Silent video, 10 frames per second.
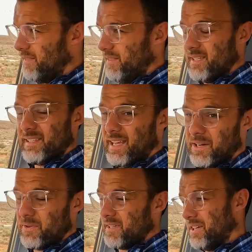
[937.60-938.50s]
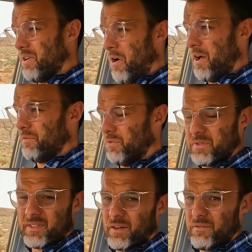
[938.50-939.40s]
this LandCruiser kind of
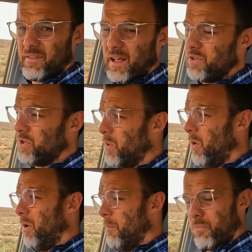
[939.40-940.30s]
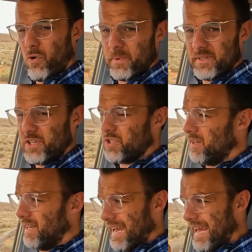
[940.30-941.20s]
looks like a value
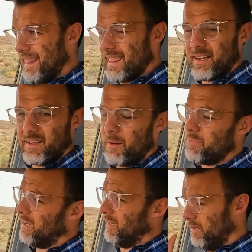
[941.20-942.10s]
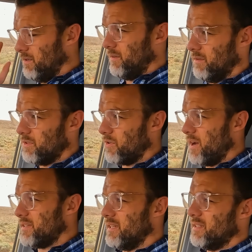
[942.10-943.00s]
proposition in that company. It's
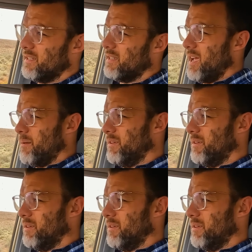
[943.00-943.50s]
crazy to say